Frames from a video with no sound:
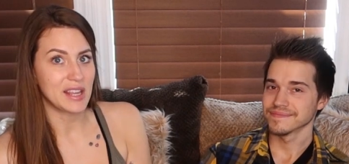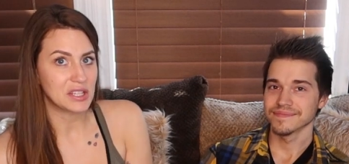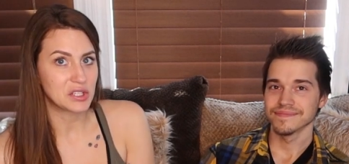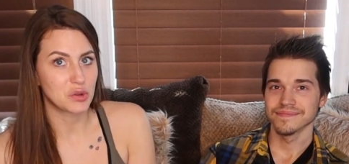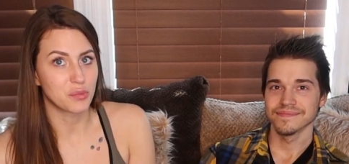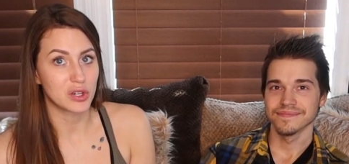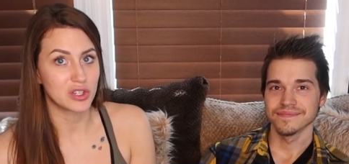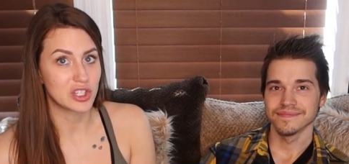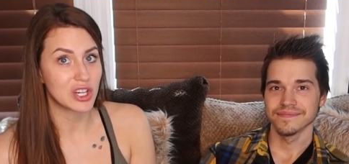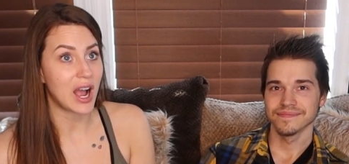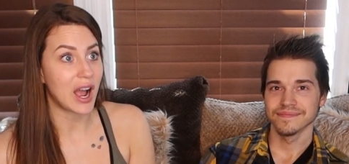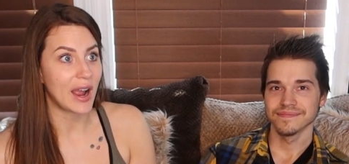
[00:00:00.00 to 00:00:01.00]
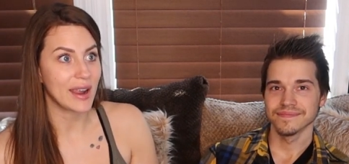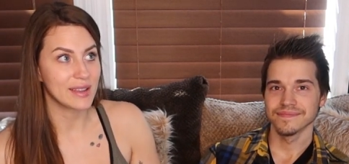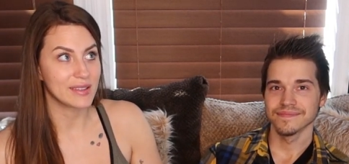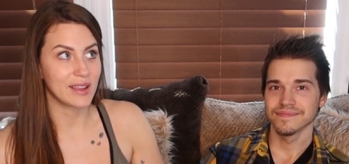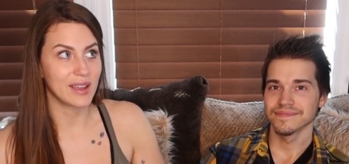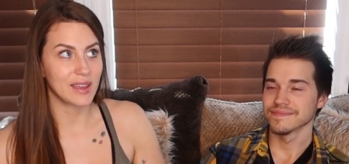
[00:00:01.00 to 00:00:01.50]
Speaker 1: I'd get super shy
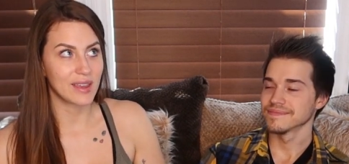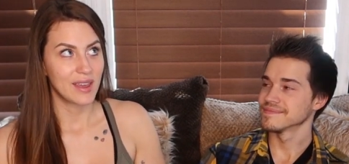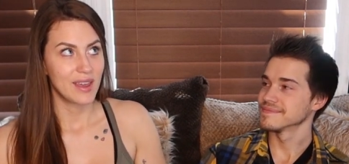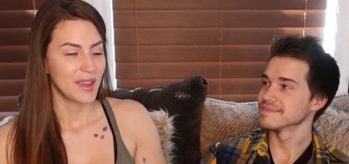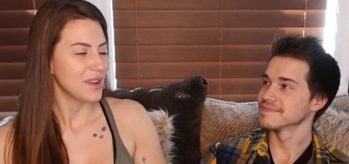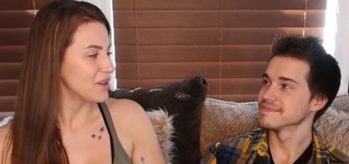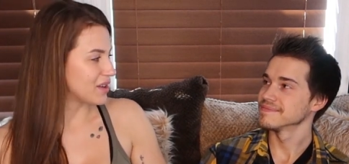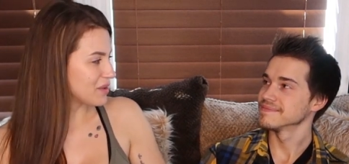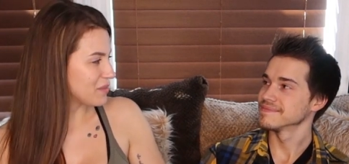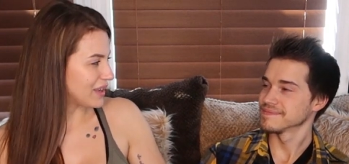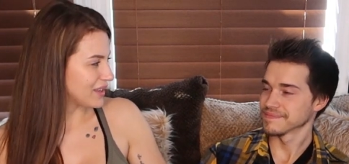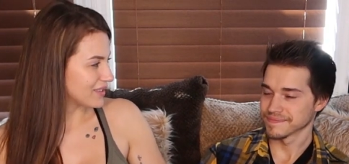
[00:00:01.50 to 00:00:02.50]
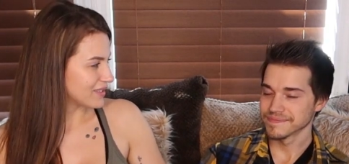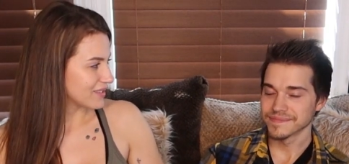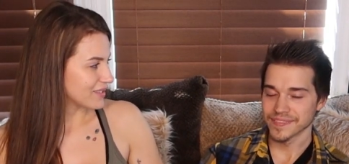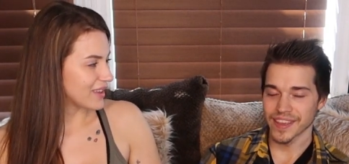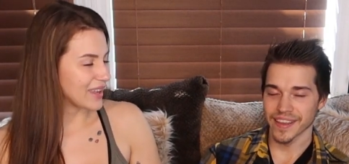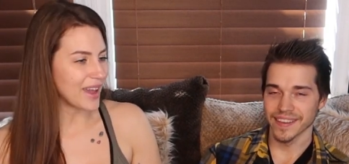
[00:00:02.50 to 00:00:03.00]
and like, you know what I
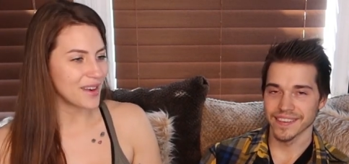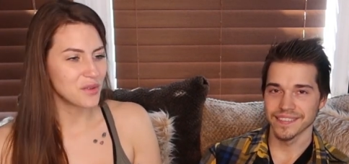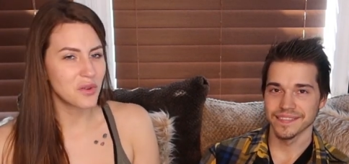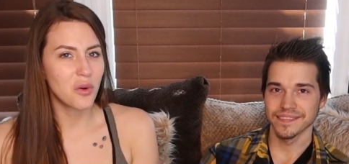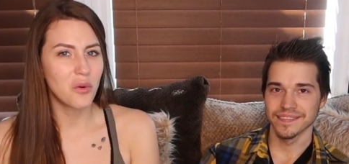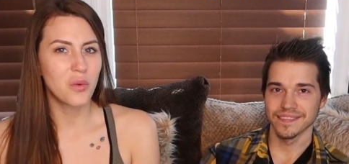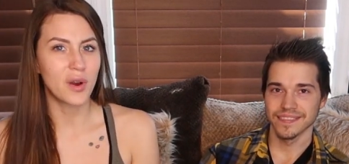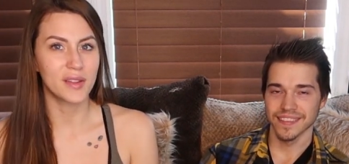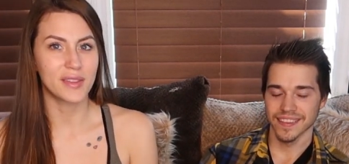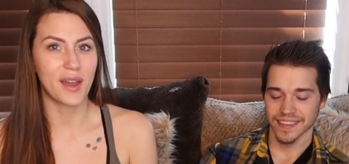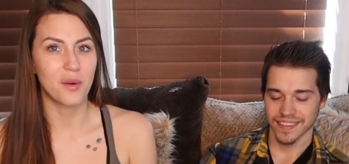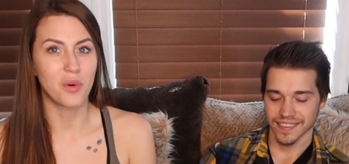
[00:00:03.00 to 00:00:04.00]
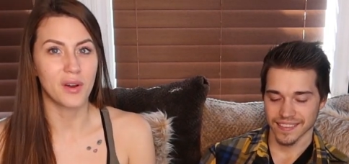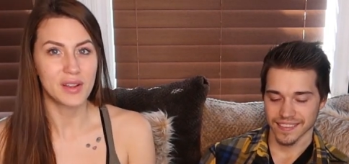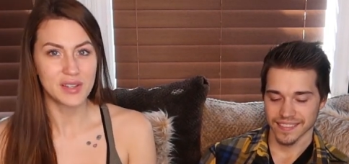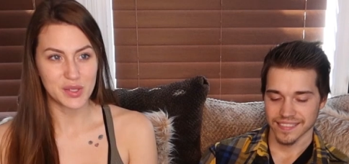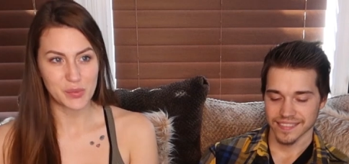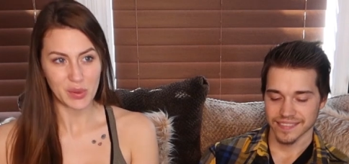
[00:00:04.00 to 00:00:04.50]
mean? Like yeah. I don't know what that
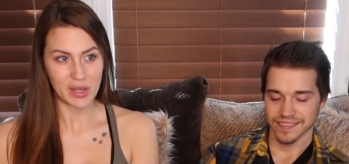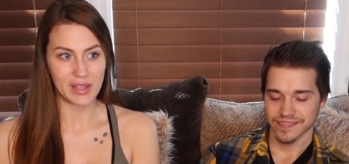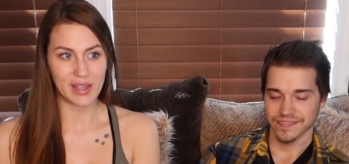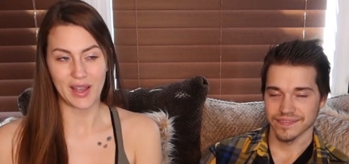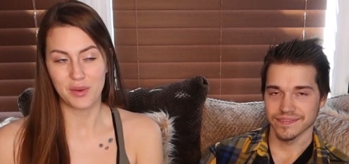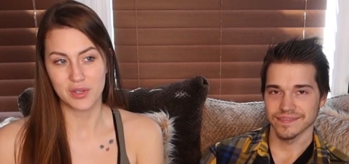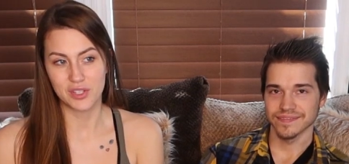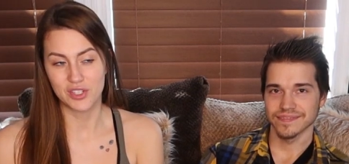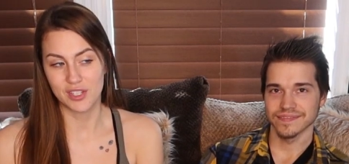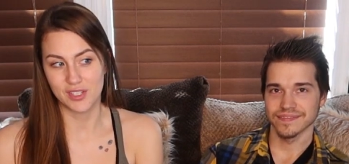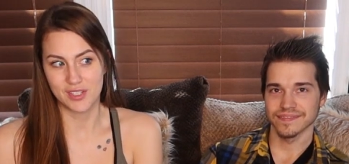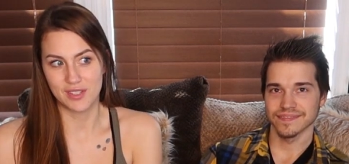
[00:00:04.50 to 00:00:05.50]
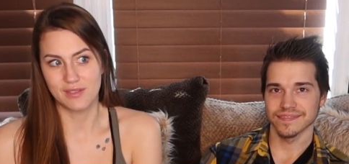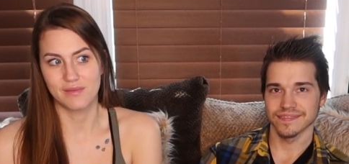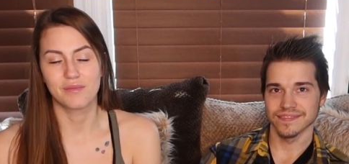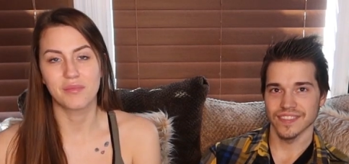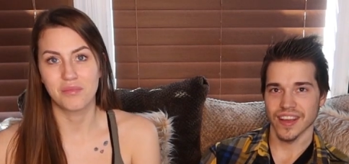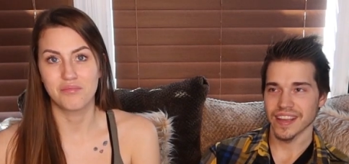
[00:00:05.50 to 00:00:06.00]
was, but I was just.
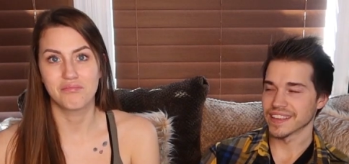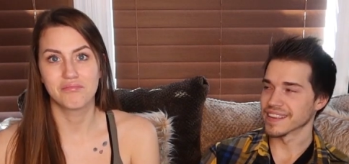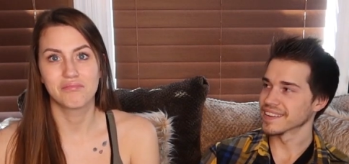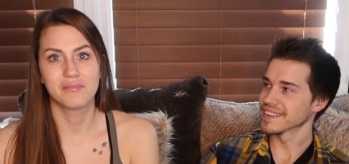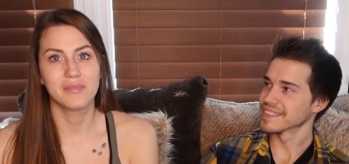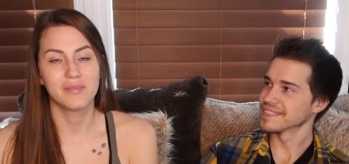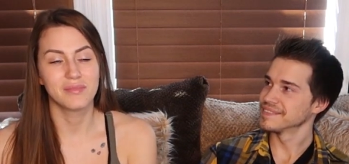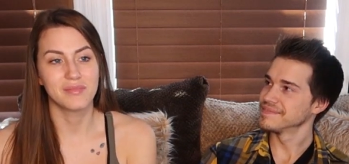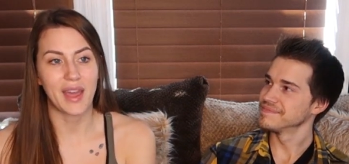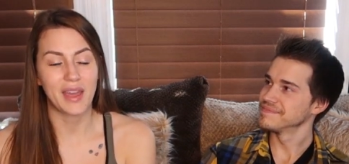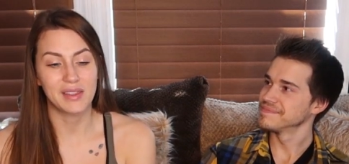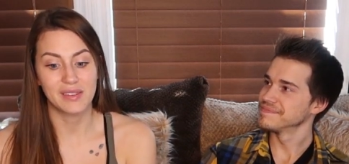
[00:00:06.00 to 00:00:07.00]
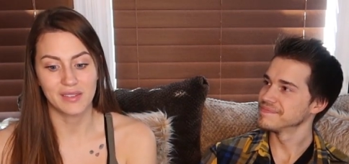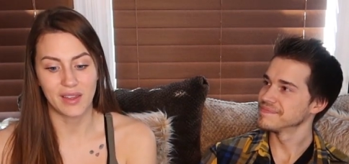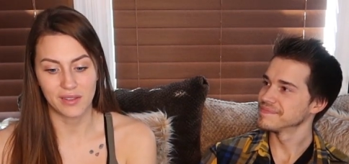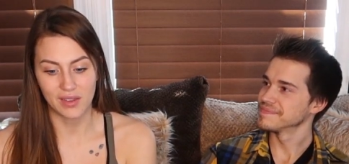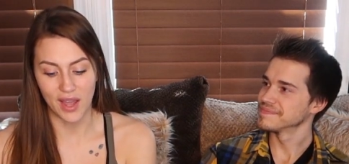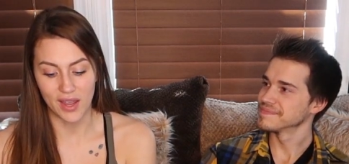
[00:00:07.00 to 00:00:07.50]
Speaker 2: I get it.
Speaker 1: I
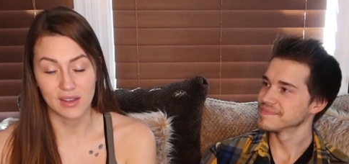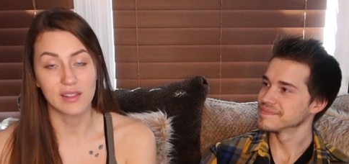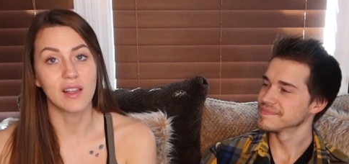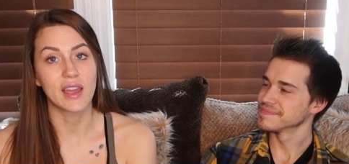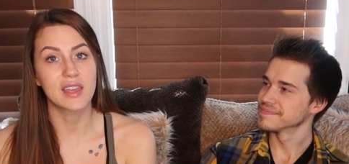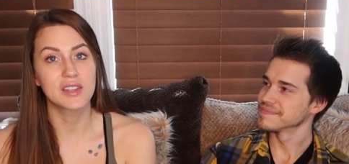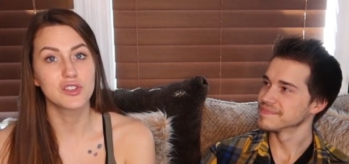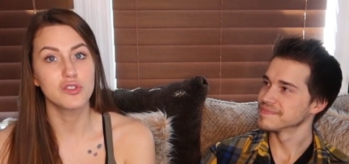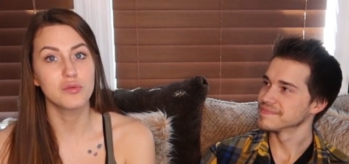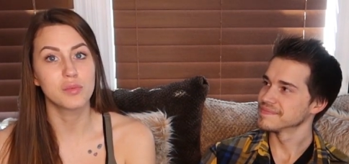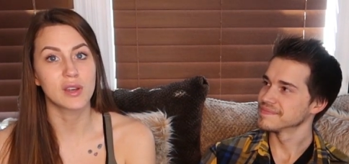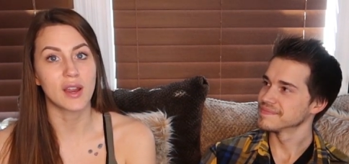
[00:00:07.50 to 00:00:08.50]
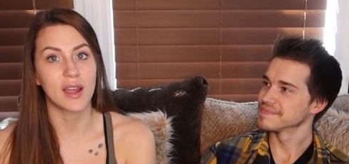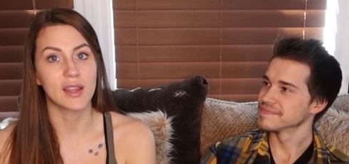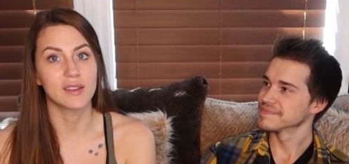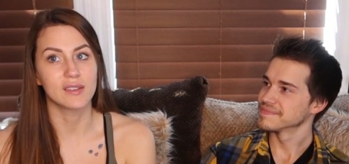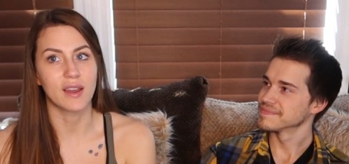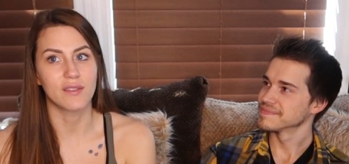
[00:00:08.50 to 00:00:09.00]
I kind of liked you, but
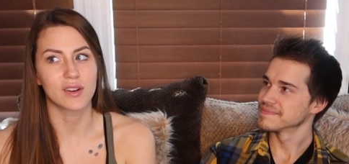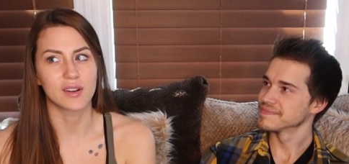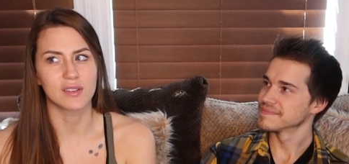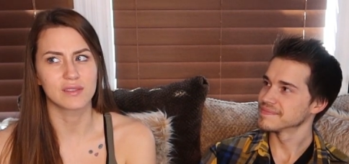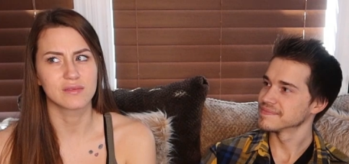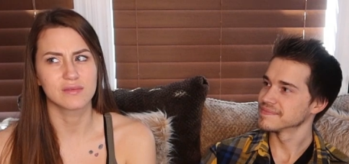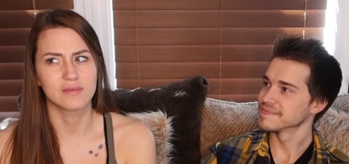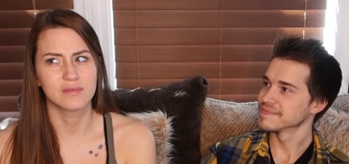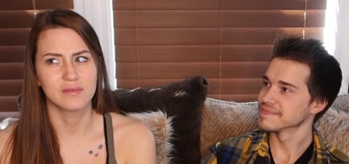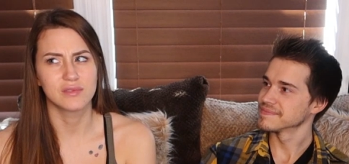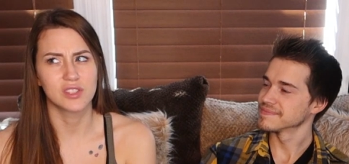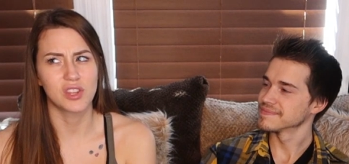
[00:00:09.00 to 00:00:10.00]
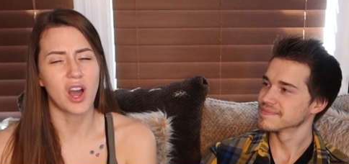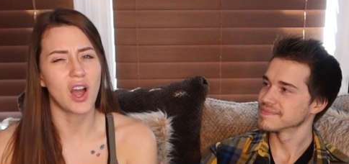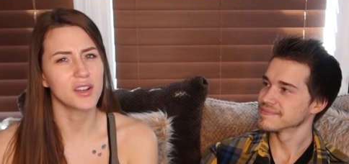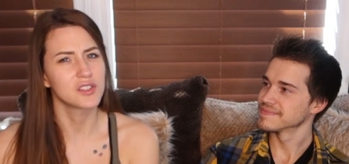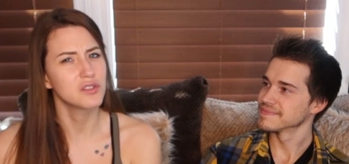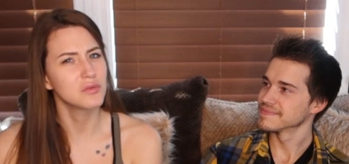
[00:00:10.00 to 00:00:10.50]
I never
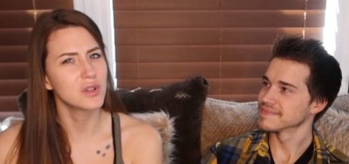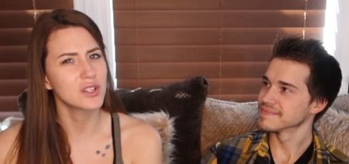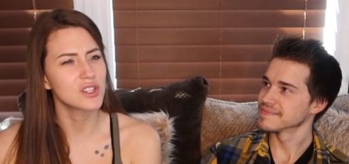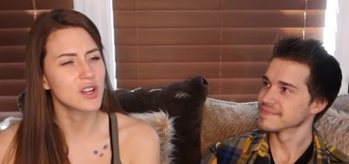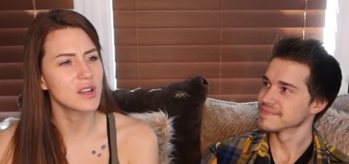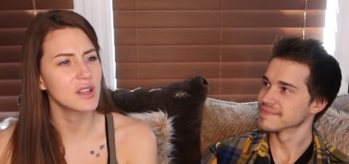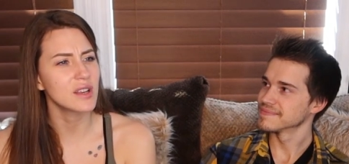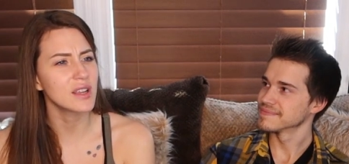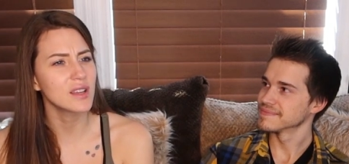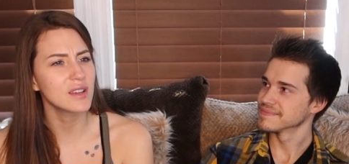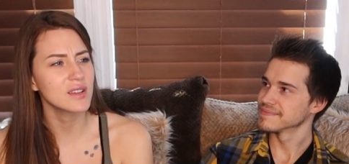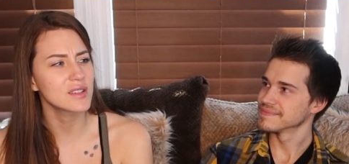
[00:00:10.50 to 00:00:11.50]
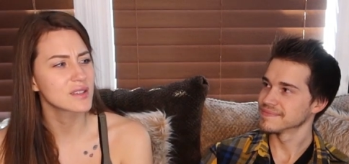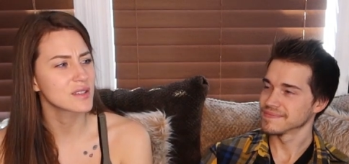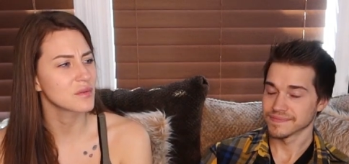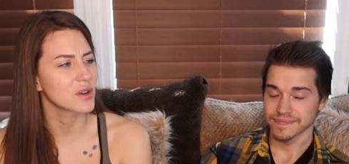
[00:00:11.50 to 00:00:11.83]
thought too much on it. I guess